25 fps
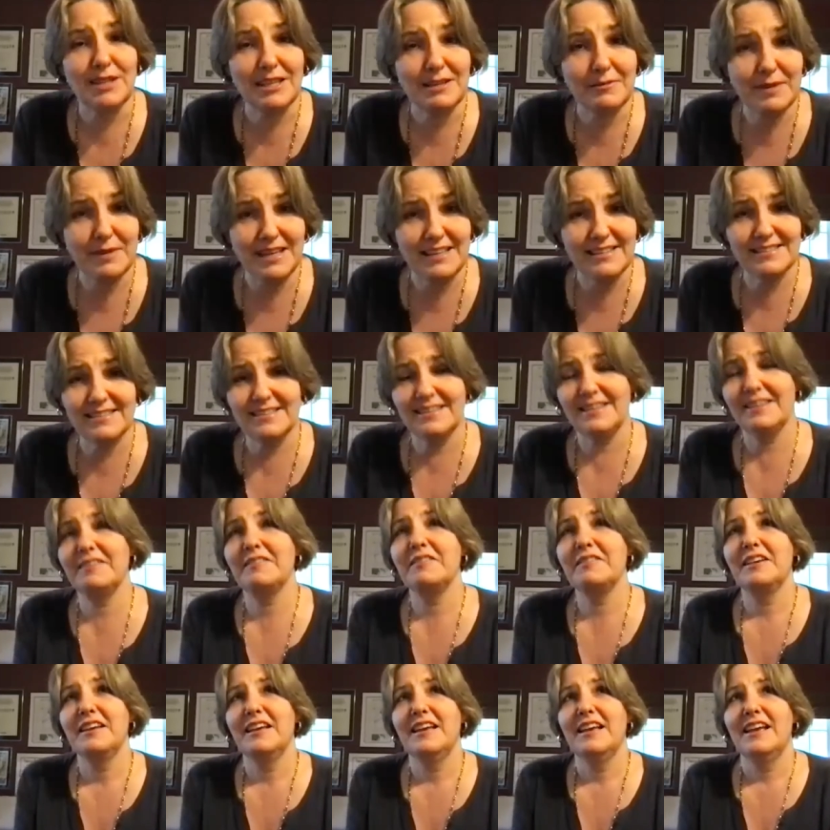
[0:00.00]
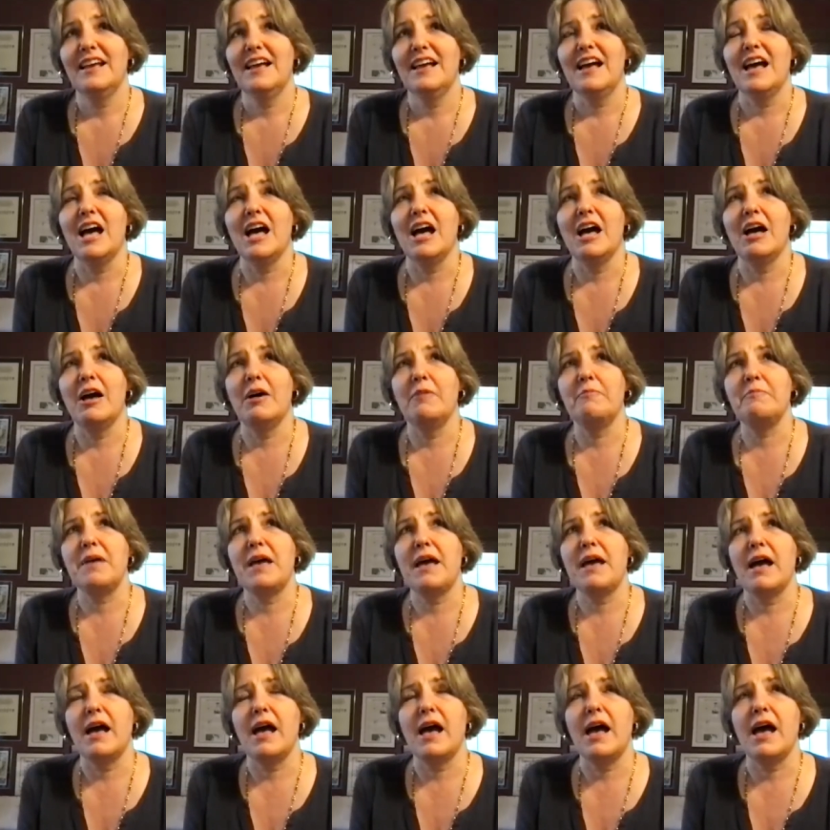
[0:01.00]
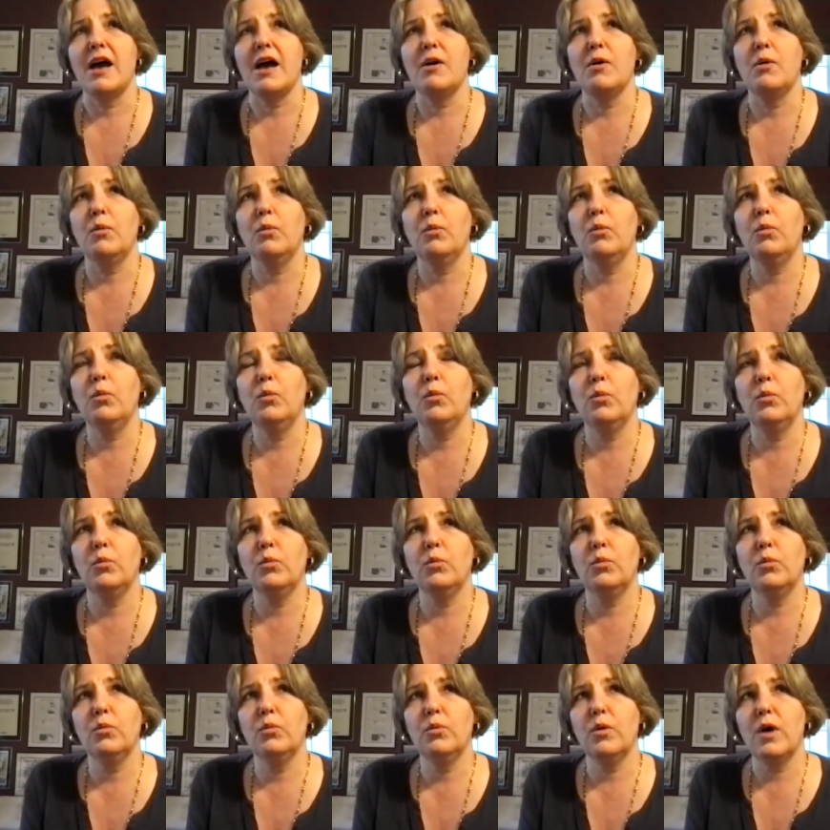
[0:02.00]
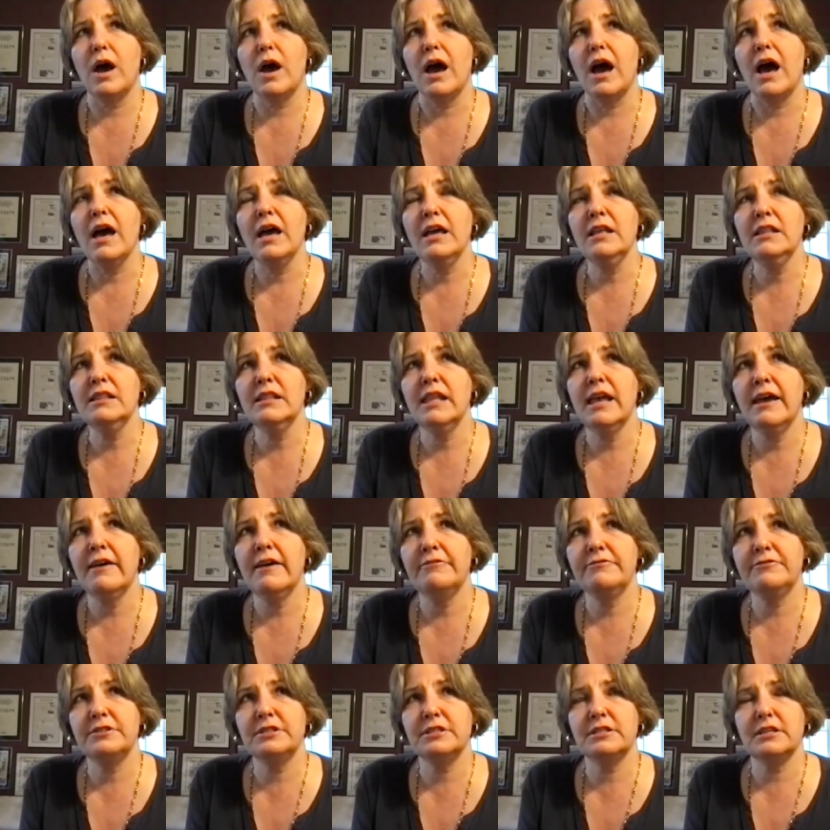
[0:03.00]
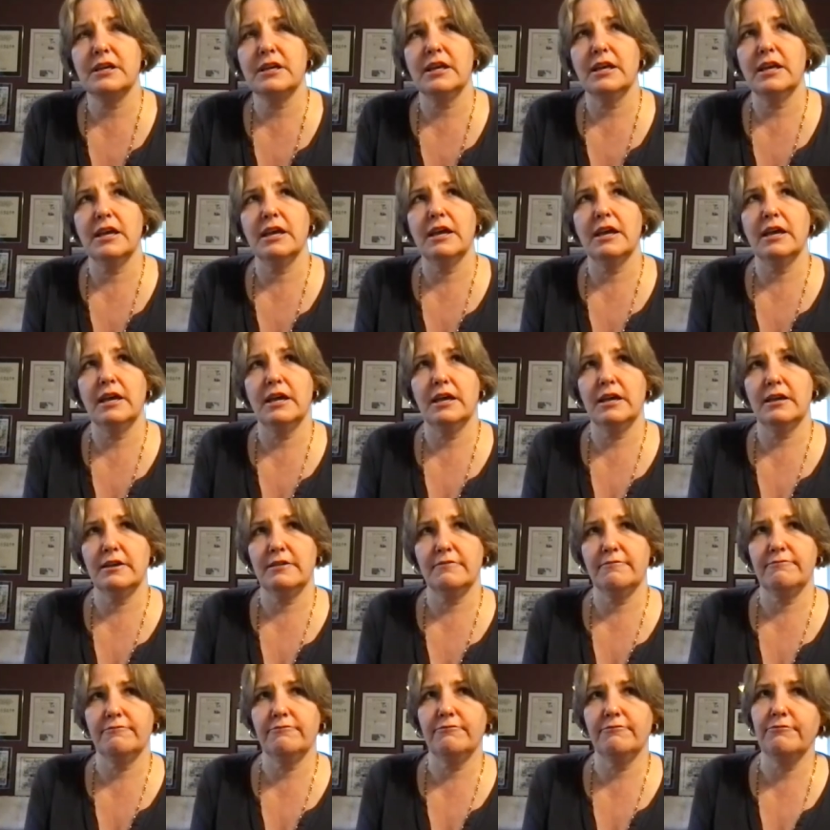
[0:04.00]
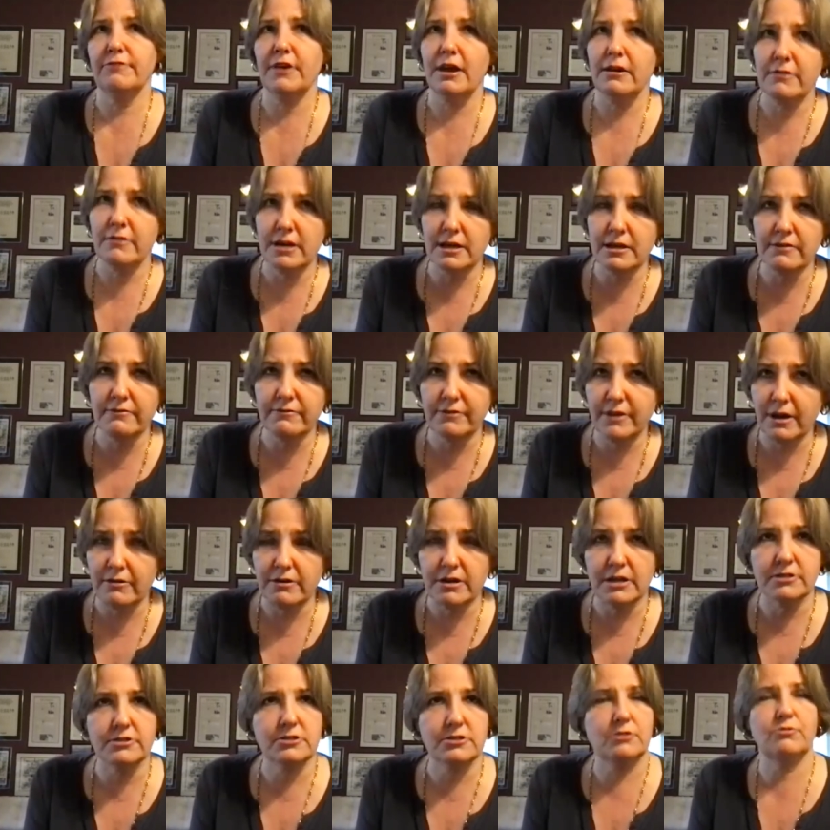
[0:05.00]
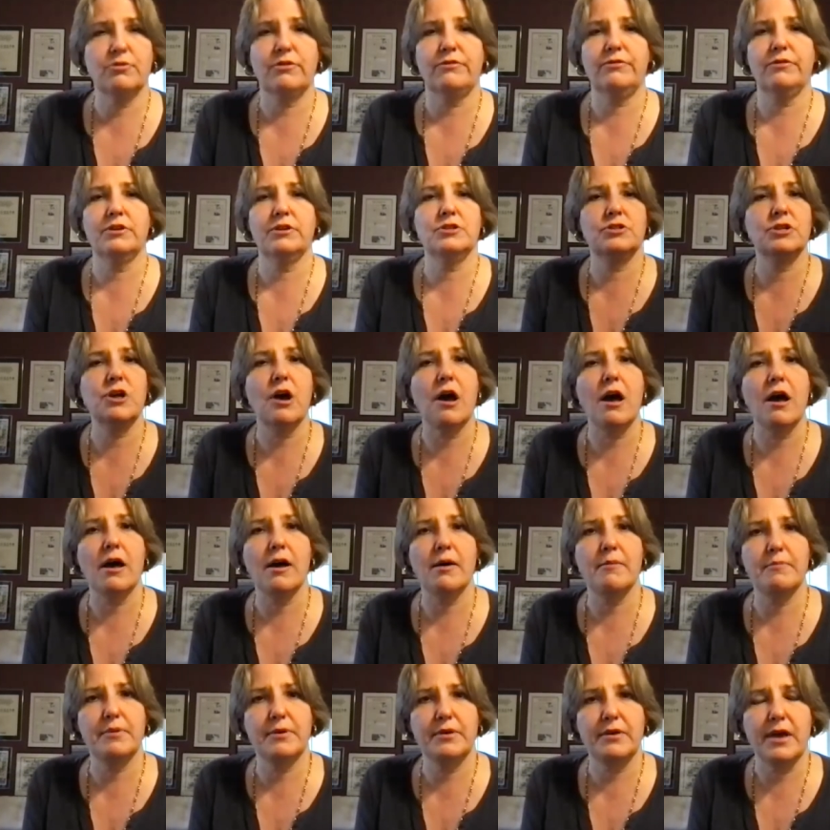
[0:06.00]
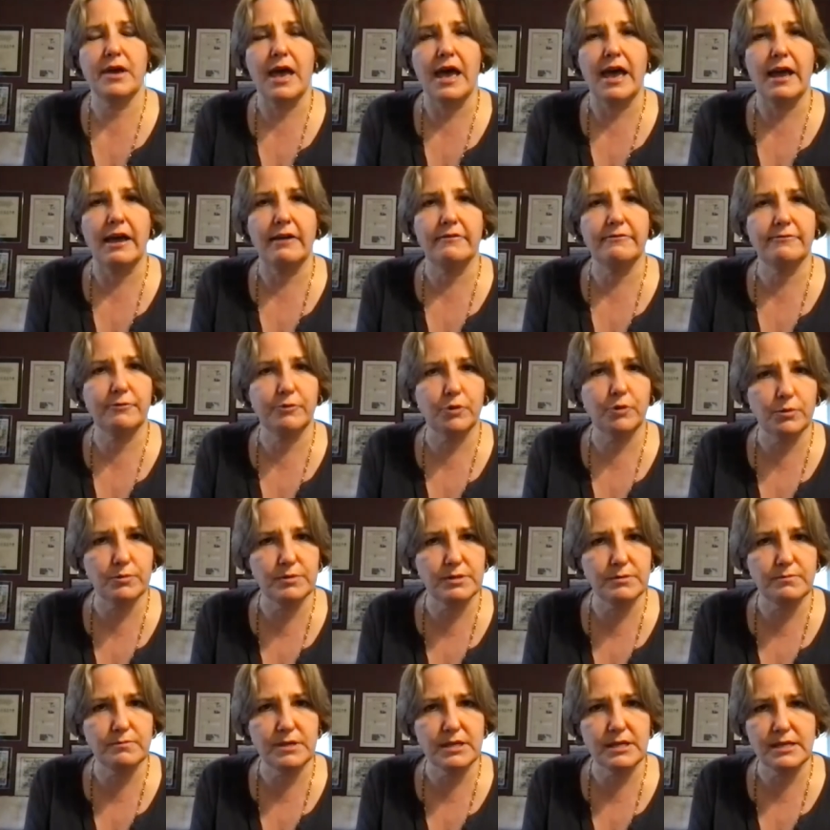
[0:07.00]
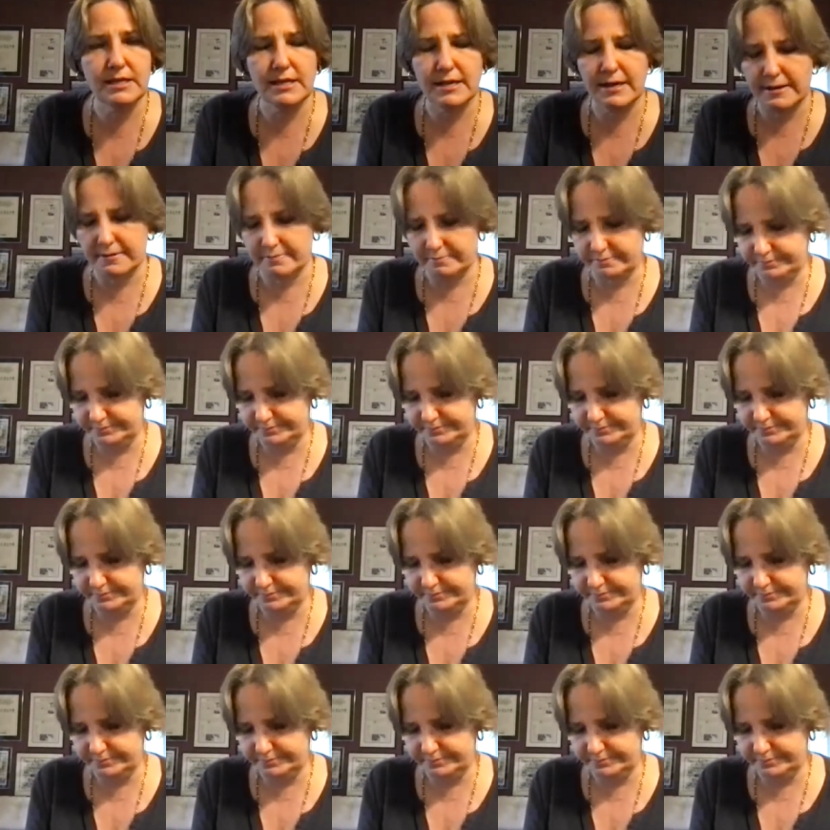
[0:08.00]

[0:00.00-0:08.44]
amazing. Um, I left a very, very terrific job at Forbes Media